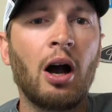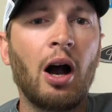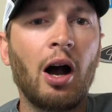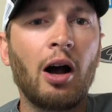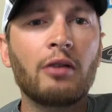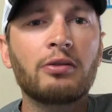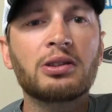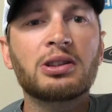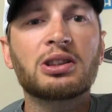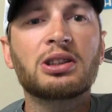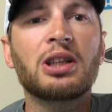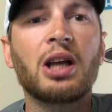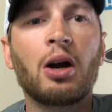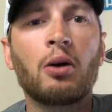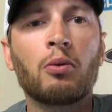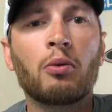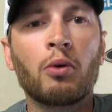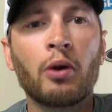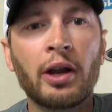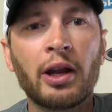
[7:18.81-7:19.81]
Obviously
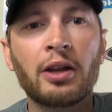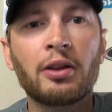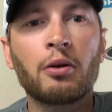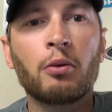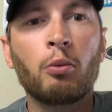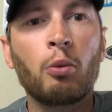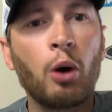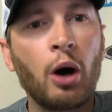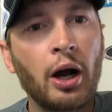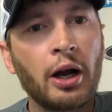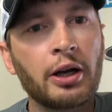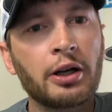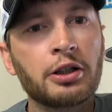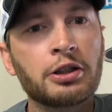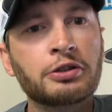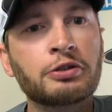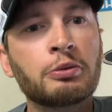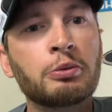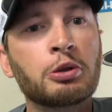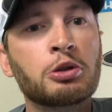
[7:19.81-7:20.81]
I ran the
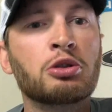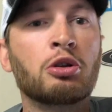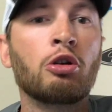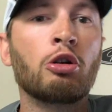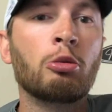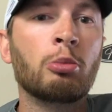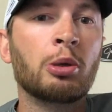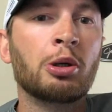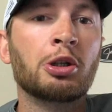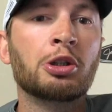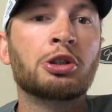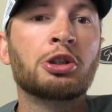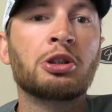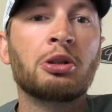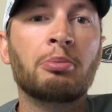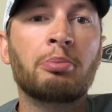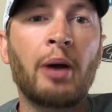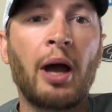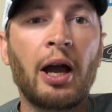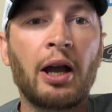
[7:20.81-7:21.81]
wires from the trolling motor to
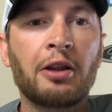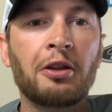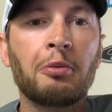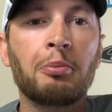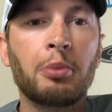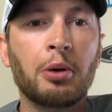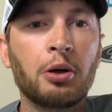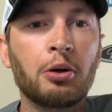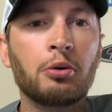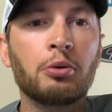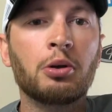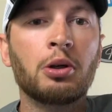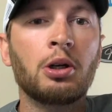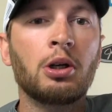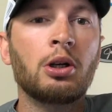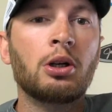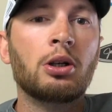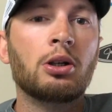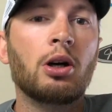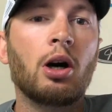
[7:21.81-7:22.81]
the back of the boat,
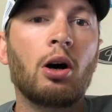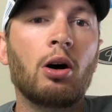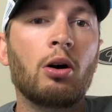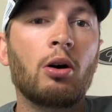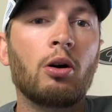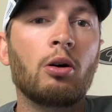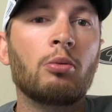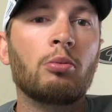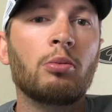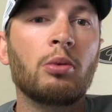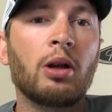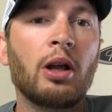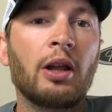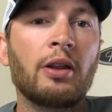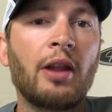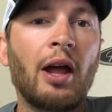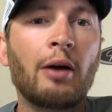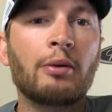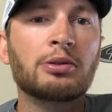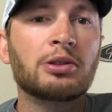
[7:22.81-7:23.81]

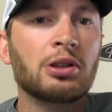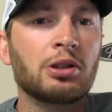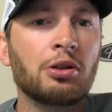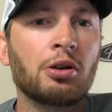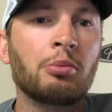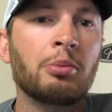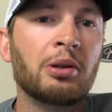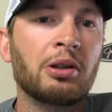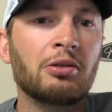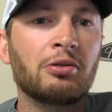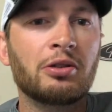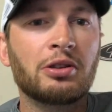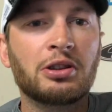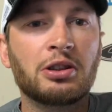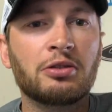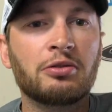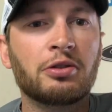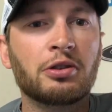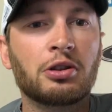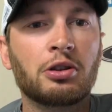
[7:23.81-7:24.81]
and that was a little bit of a
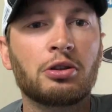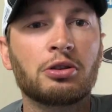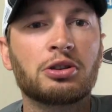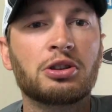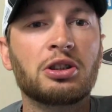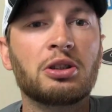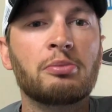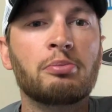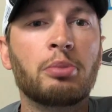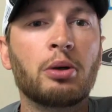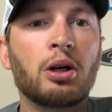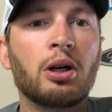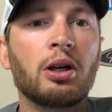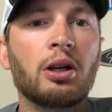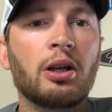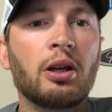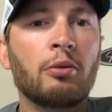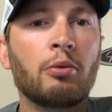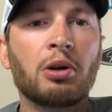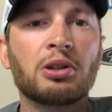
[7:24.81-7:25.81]
difficulty,
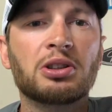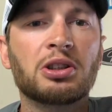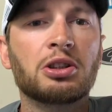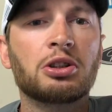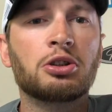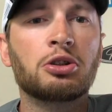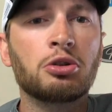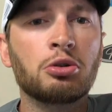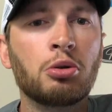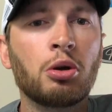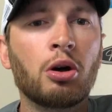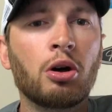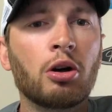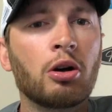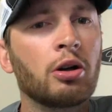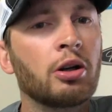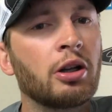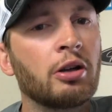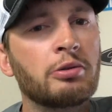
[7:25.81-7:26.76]
but it wasn't too hard.